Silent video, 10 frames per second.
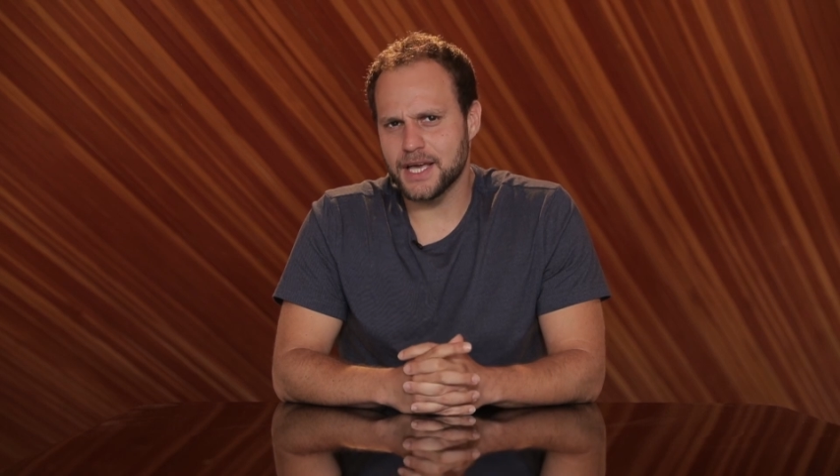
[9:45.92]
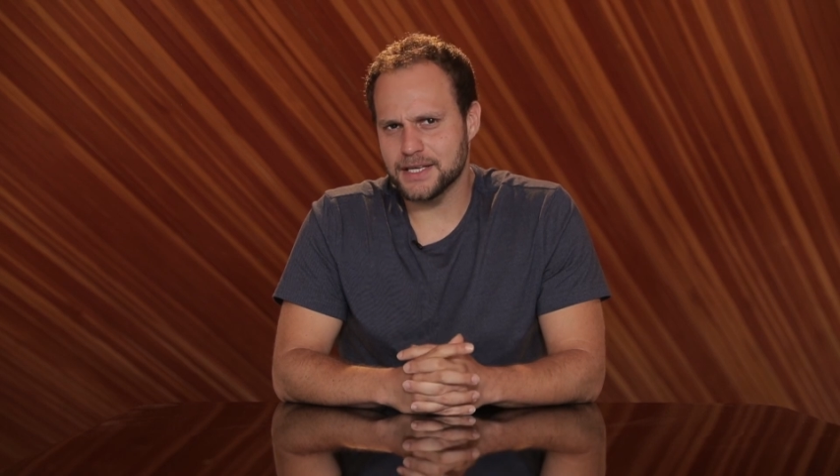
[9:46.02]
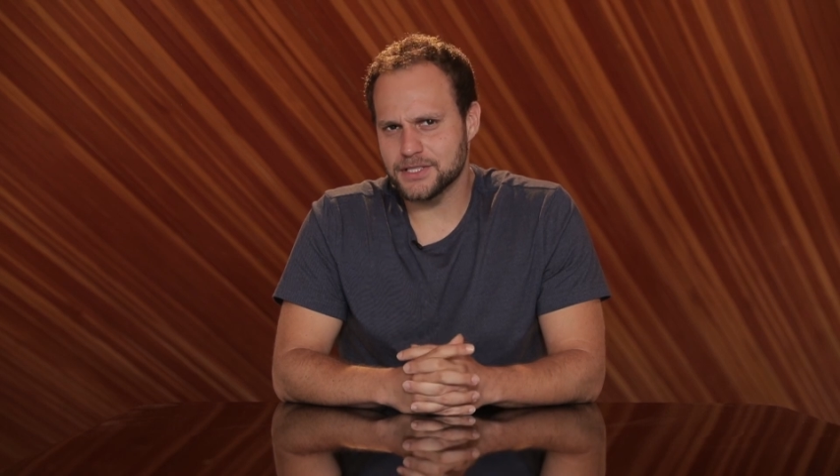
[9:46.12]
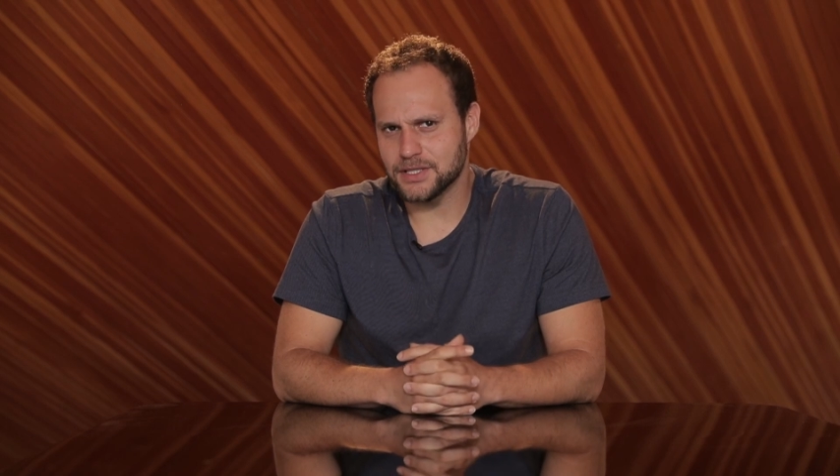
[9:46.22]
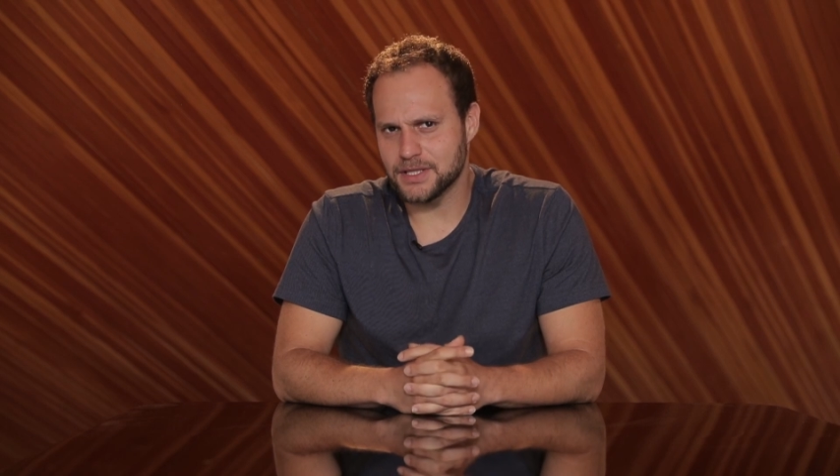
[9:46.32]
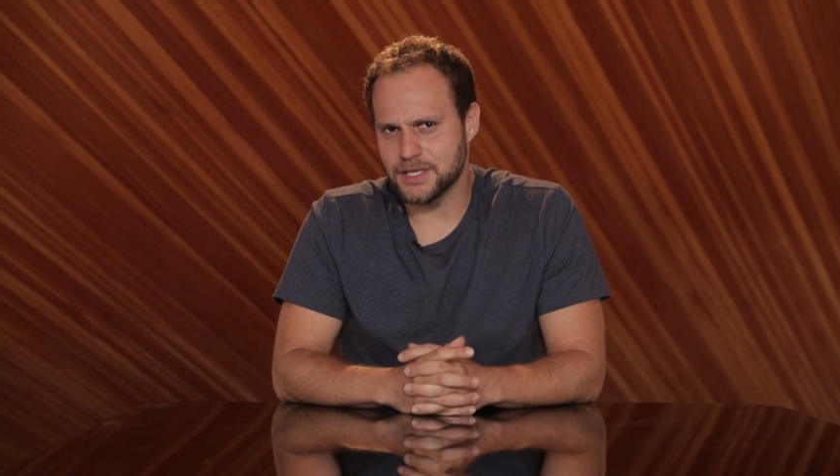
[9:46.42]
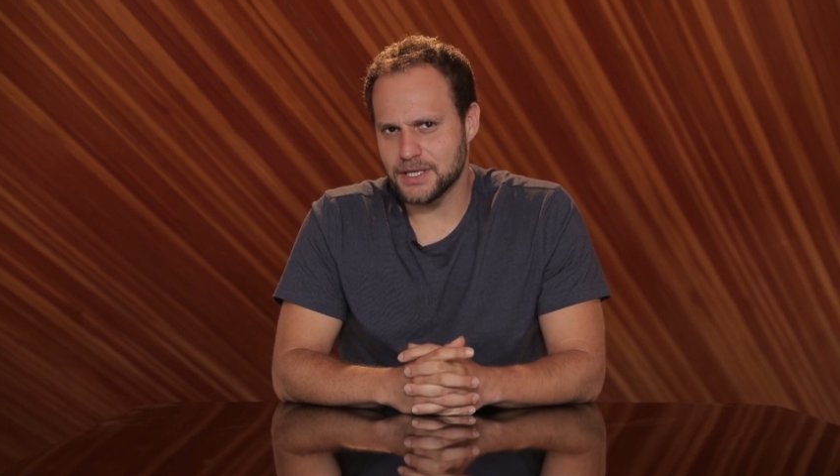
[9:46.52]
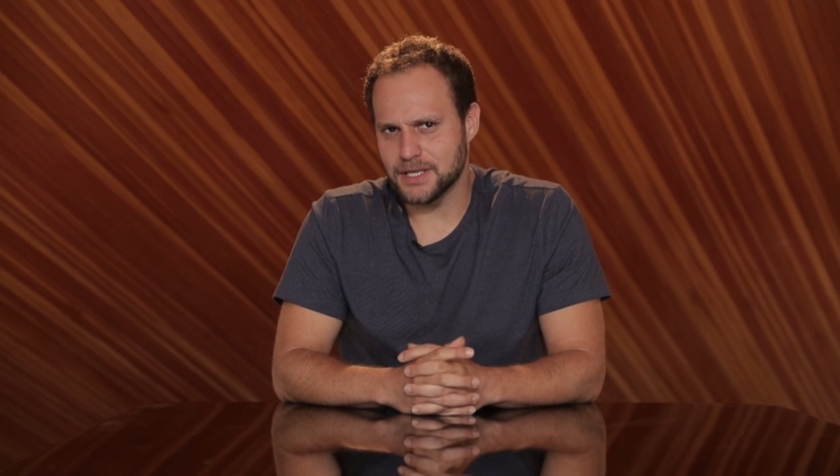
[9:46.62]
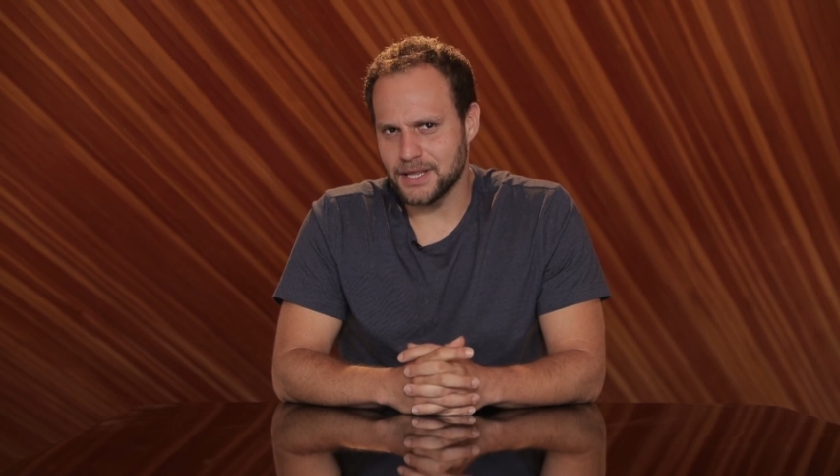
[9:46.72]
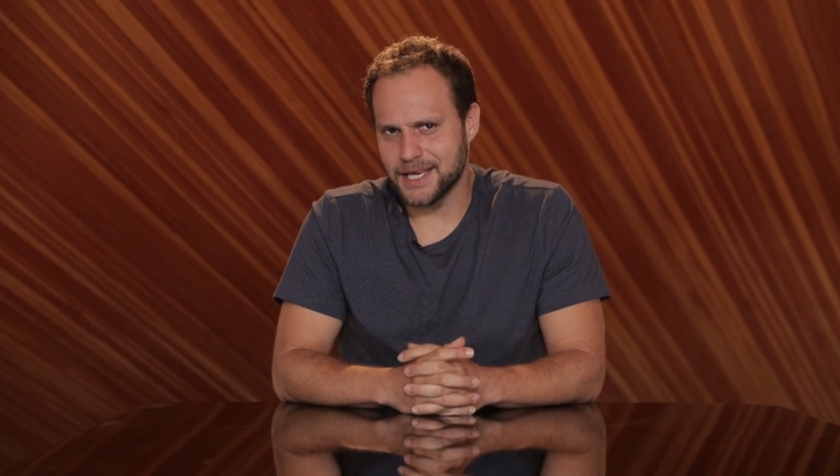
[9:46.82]

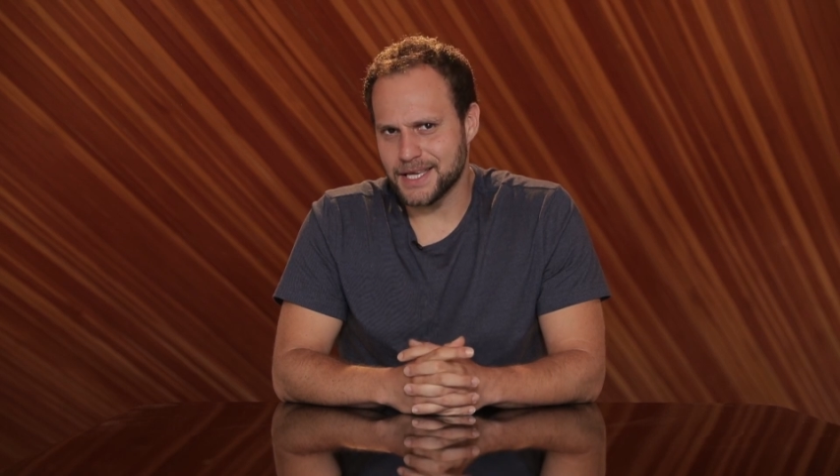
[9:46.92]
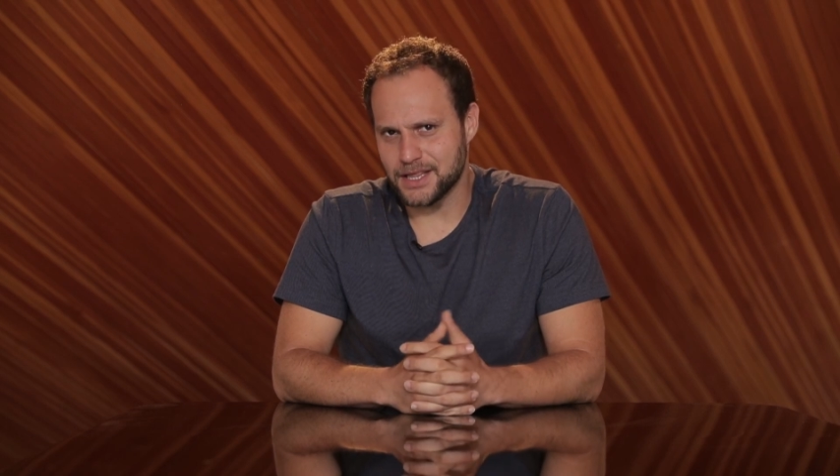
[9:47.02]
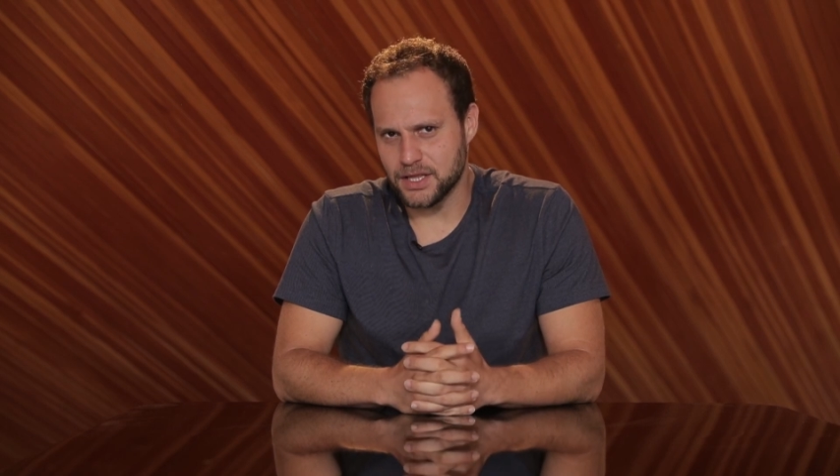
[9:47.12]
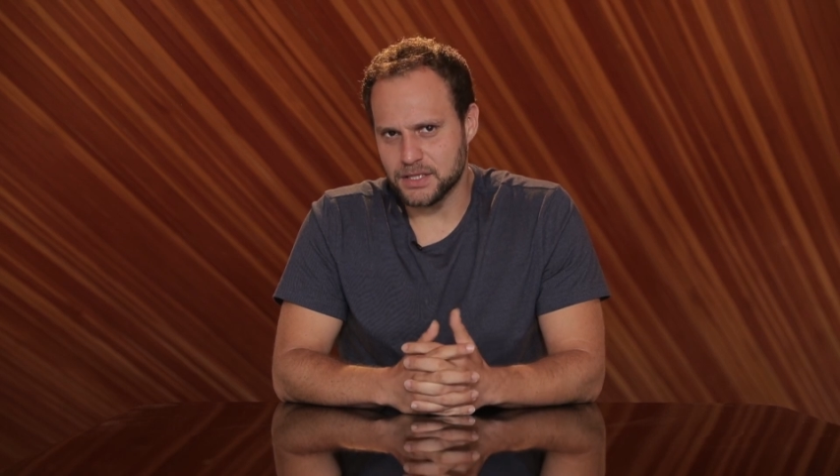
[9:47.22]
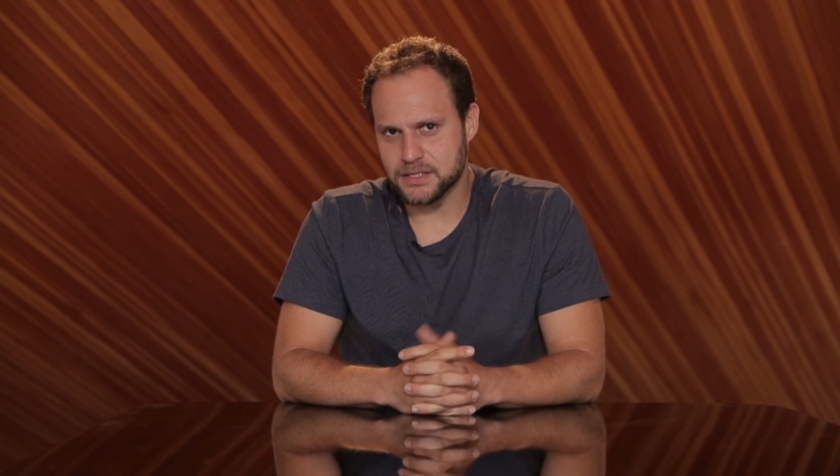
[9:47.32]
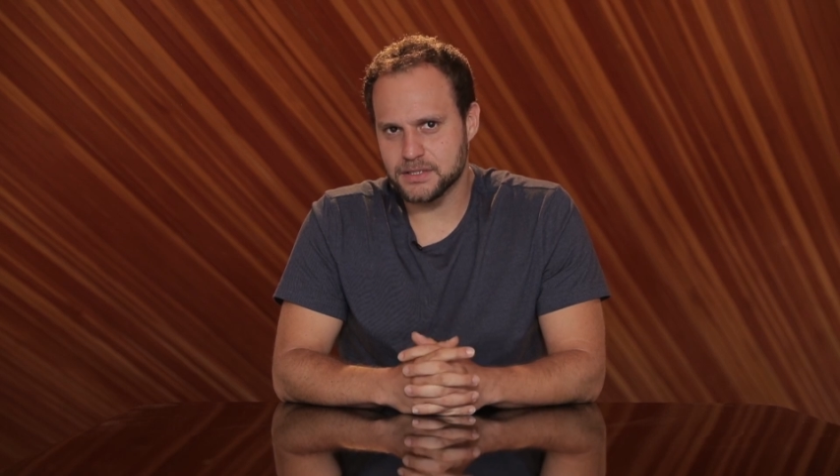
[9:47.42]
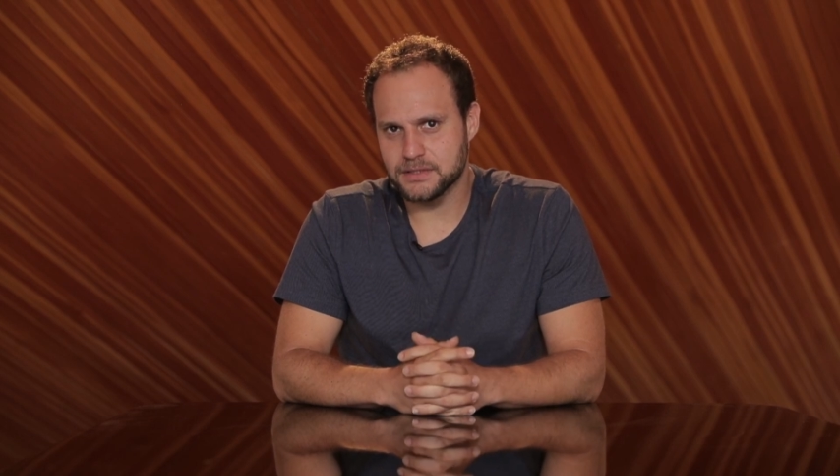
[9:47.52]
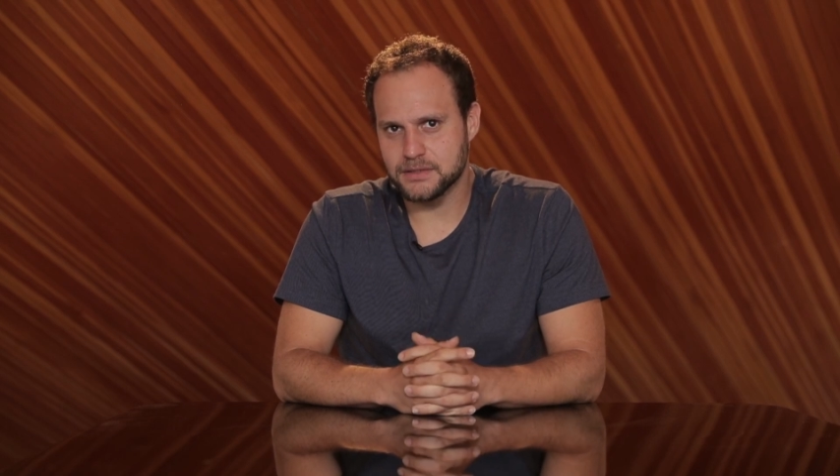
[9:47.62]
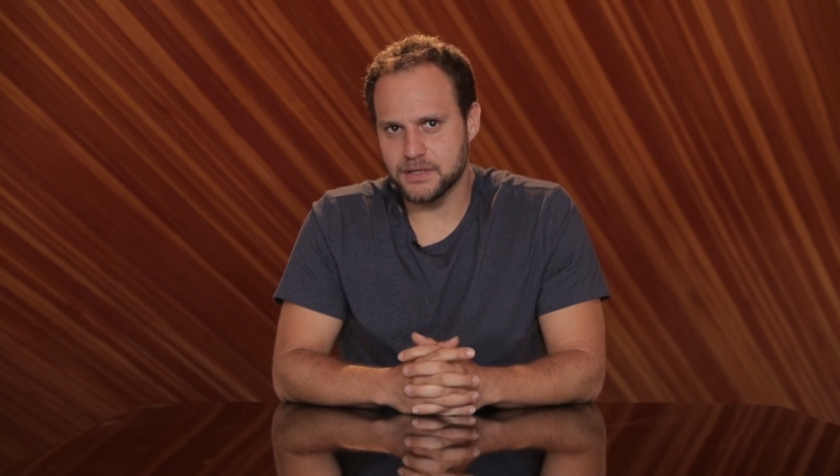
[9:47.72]
actually like it looks,